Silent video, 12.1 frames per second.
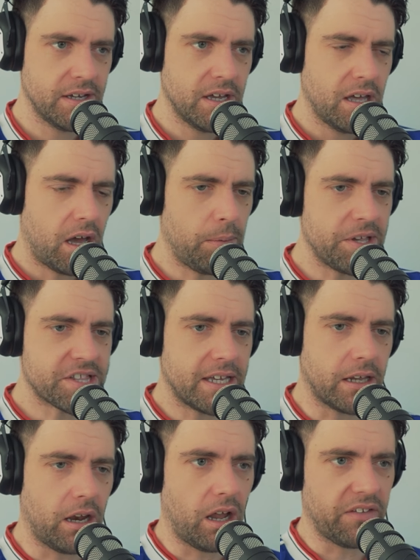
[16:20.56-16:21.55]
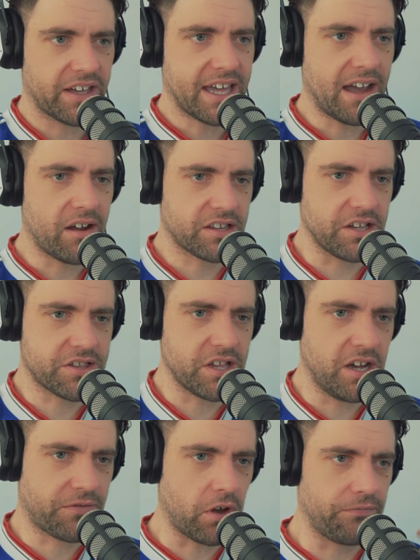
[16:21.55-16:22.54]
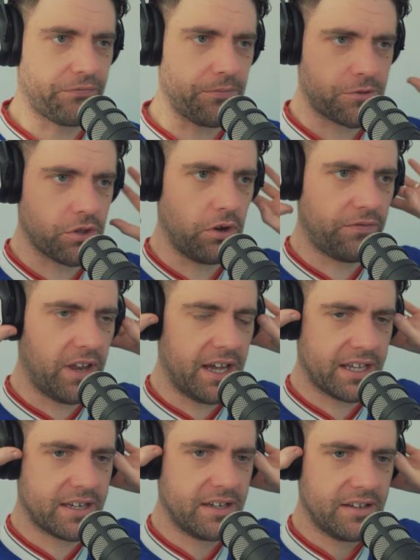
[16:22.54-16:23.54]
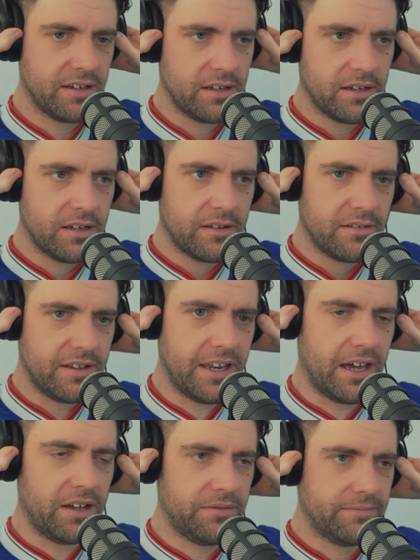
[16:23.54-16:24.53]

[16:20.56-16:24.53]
Are we seeing a lot of the characters that have gone from sort of like, you know,